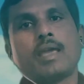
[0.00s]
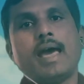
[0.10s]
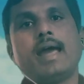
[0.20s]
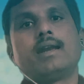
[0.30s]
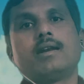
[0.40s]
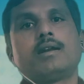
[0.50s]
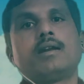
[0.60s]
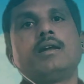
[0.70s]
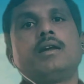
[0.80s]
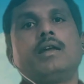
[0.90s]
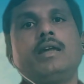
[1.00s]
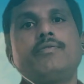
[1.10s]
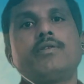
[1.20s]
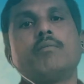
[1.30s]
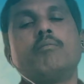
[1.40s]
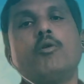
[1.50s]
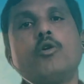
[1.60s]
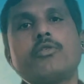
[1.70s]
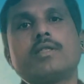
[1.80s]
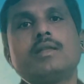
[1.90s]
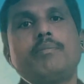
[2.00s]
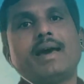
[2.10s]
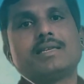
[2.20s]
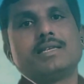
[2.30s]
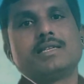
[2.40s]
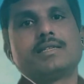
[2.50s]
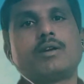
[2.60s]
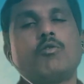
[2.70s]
And if both the passages are